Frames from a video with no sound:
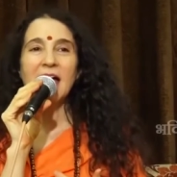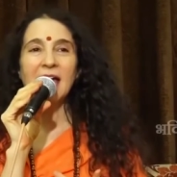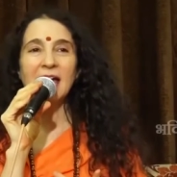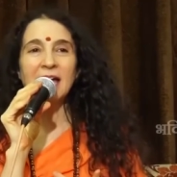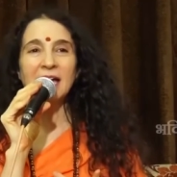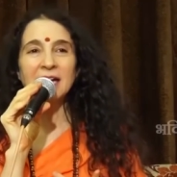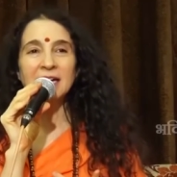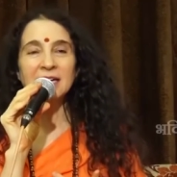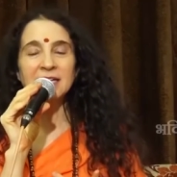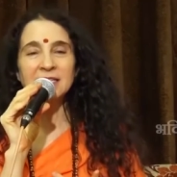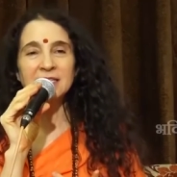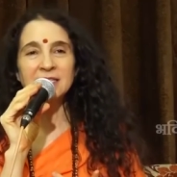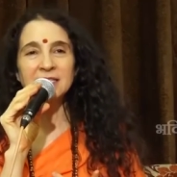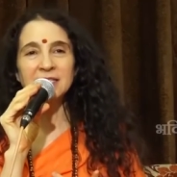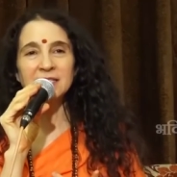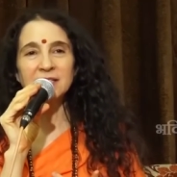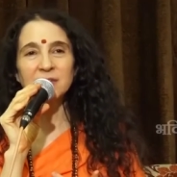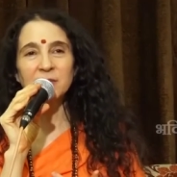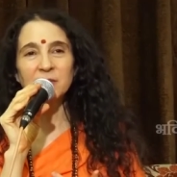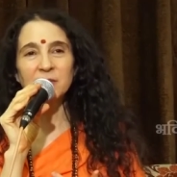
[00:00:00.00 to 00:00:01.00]

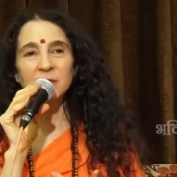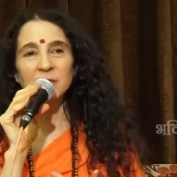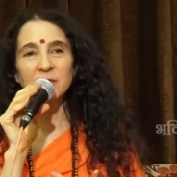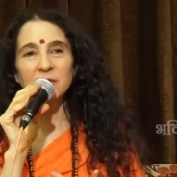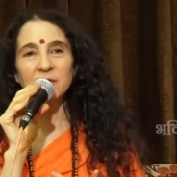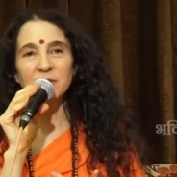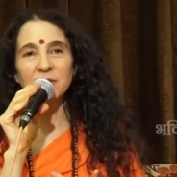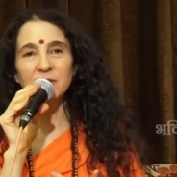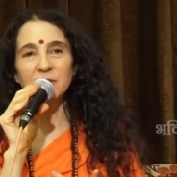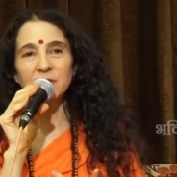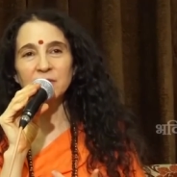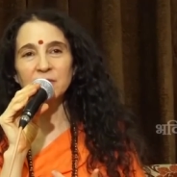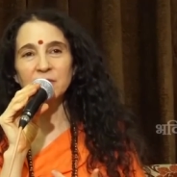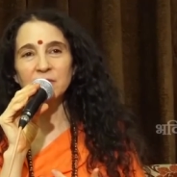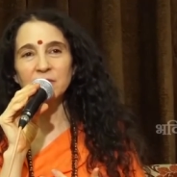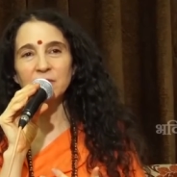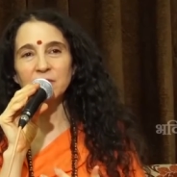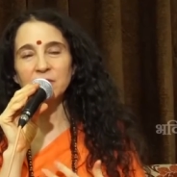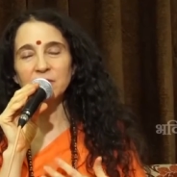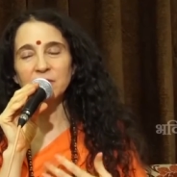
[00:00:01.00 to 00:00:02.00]
And
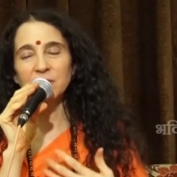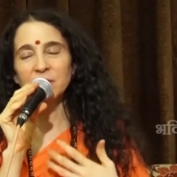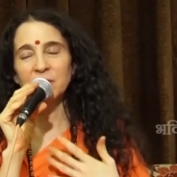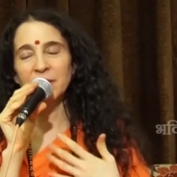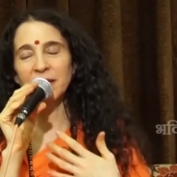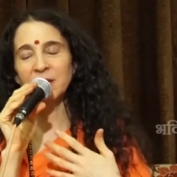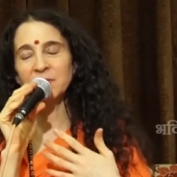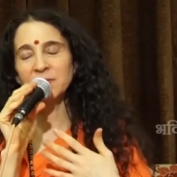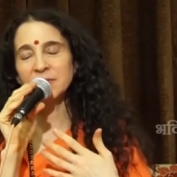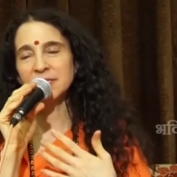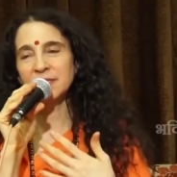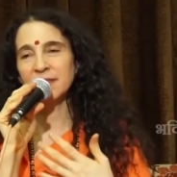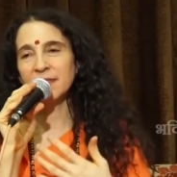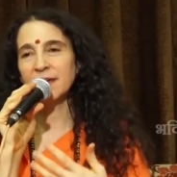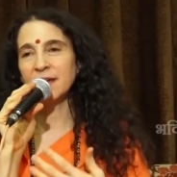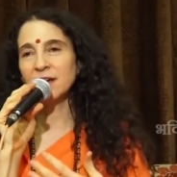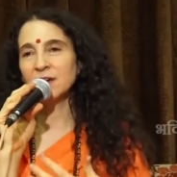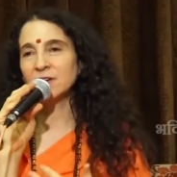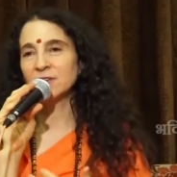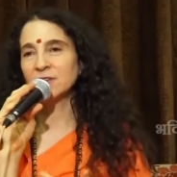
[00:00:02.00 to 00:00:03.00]
when I was
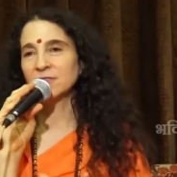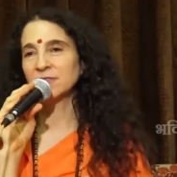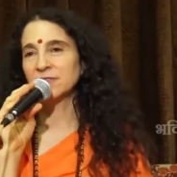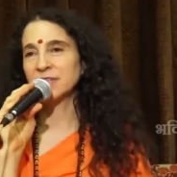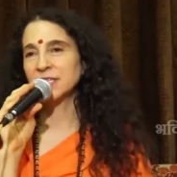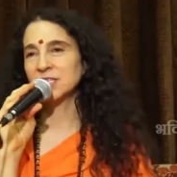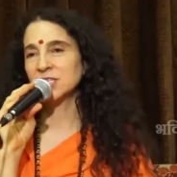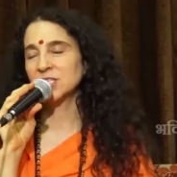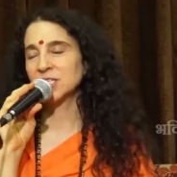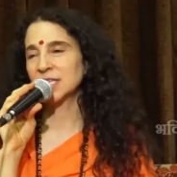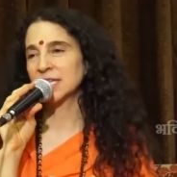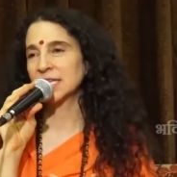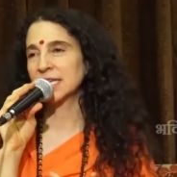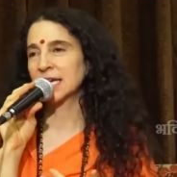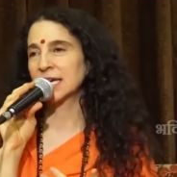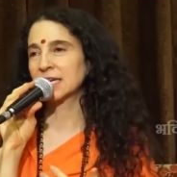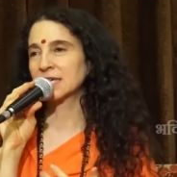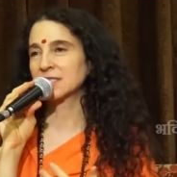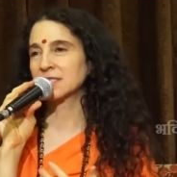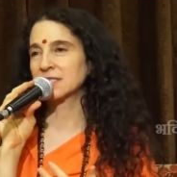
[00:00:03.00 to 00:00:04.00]
there finishing the
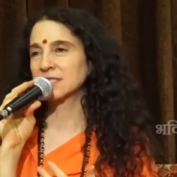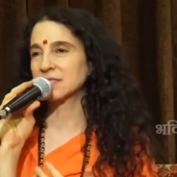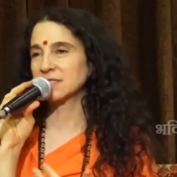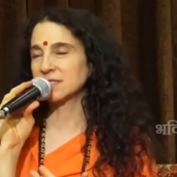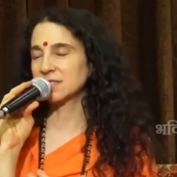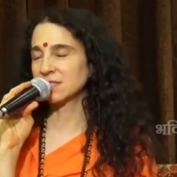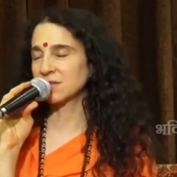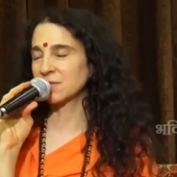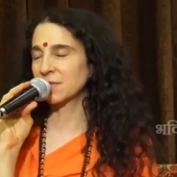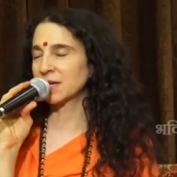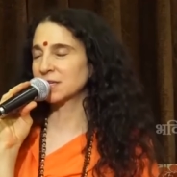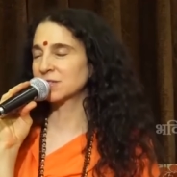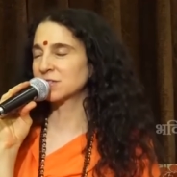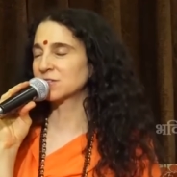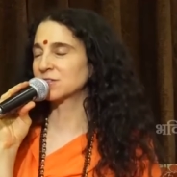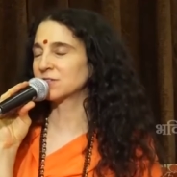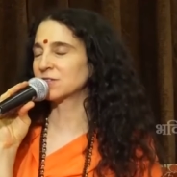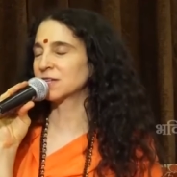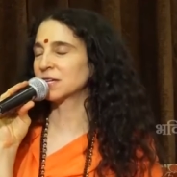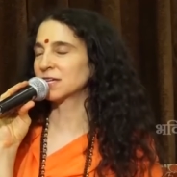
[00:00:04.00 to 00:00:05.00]
next
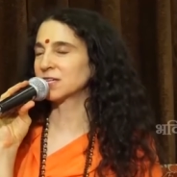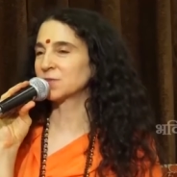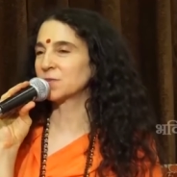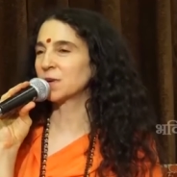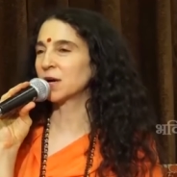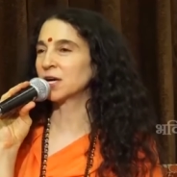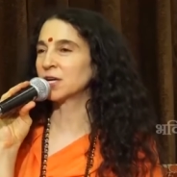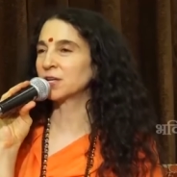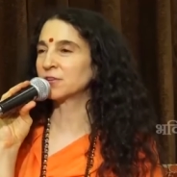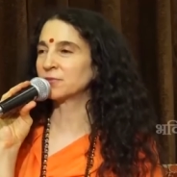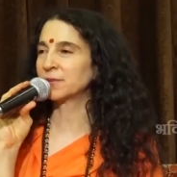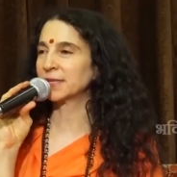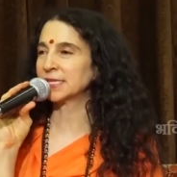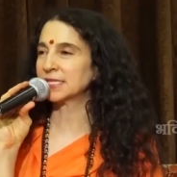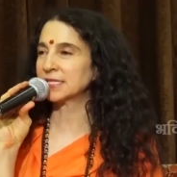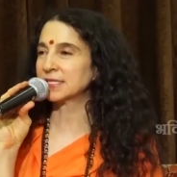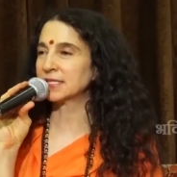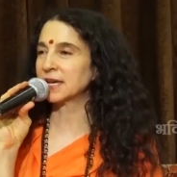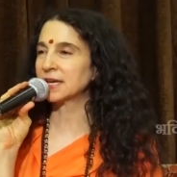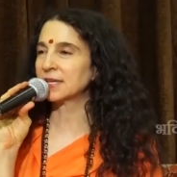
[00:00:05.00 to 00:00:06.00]
semester, the next part of my
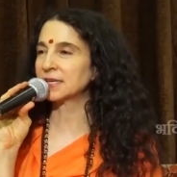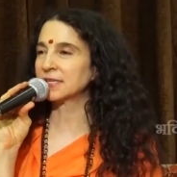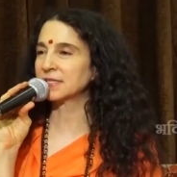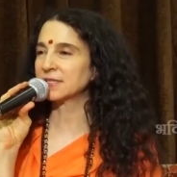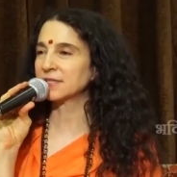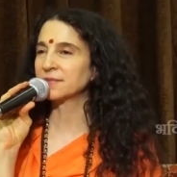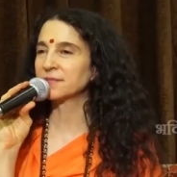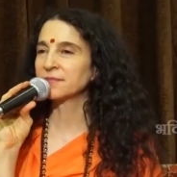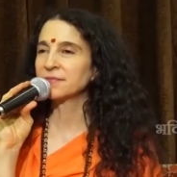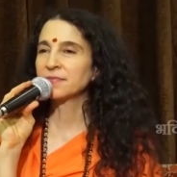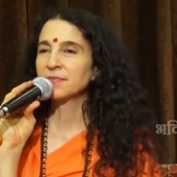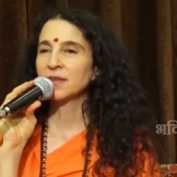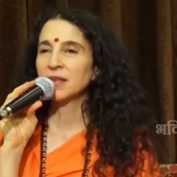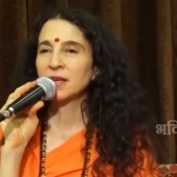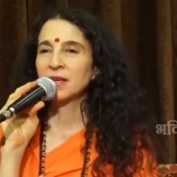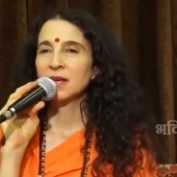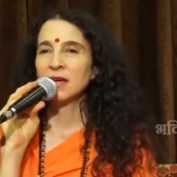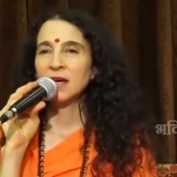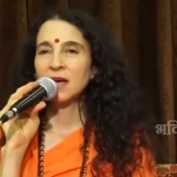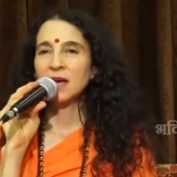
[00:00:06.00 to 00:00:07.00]
studies,
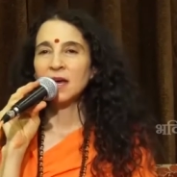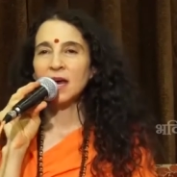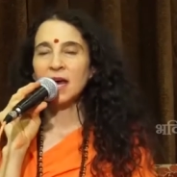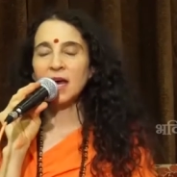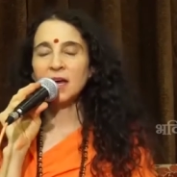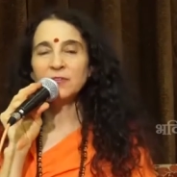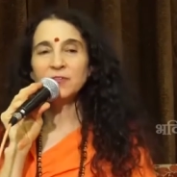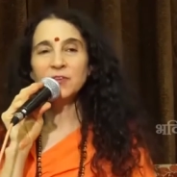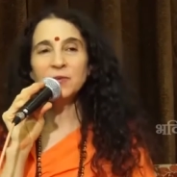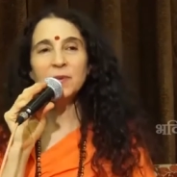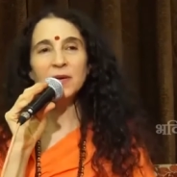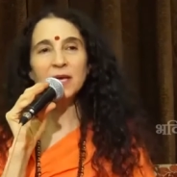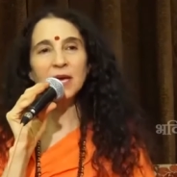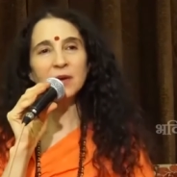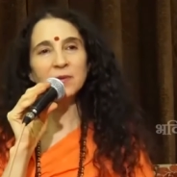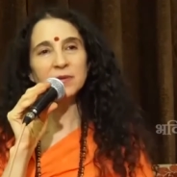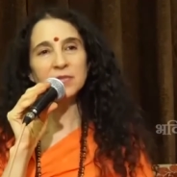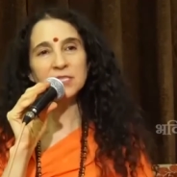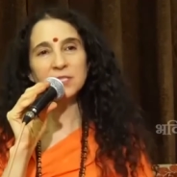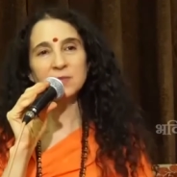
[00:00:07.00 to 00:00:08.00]
everybody
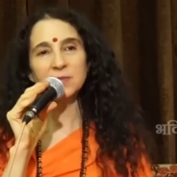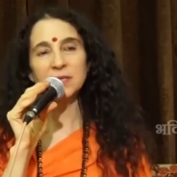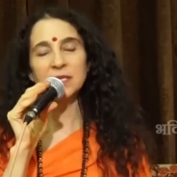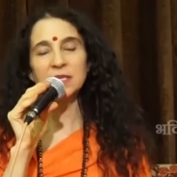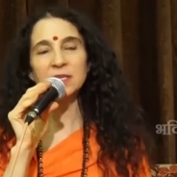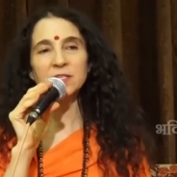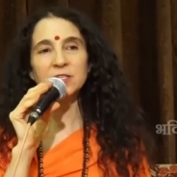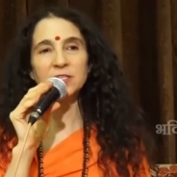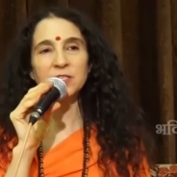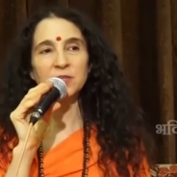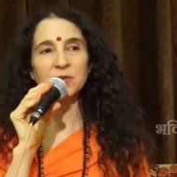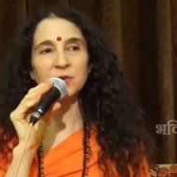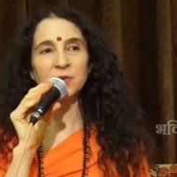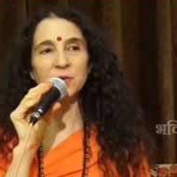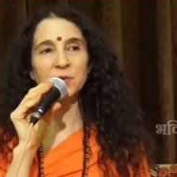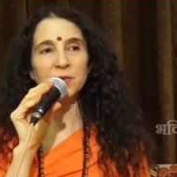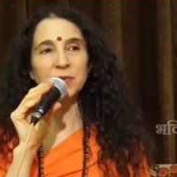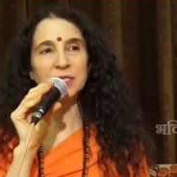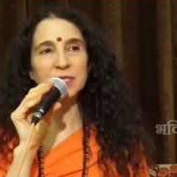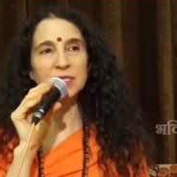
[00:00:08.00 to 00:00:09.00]
I would speak
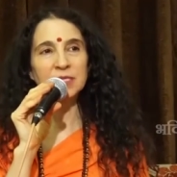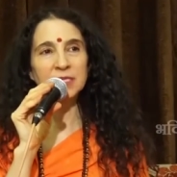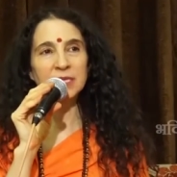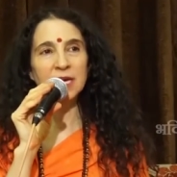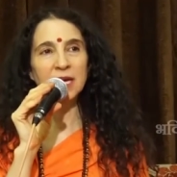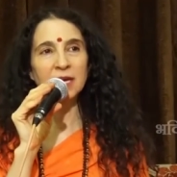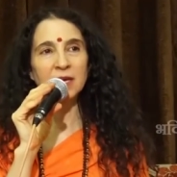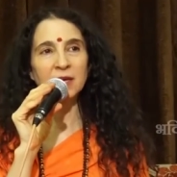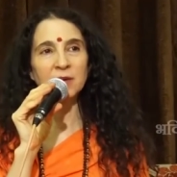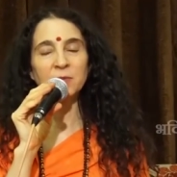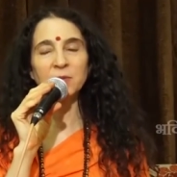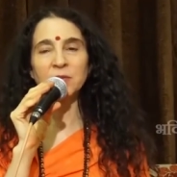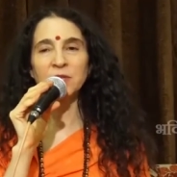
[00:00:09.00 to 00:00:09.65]
to would say,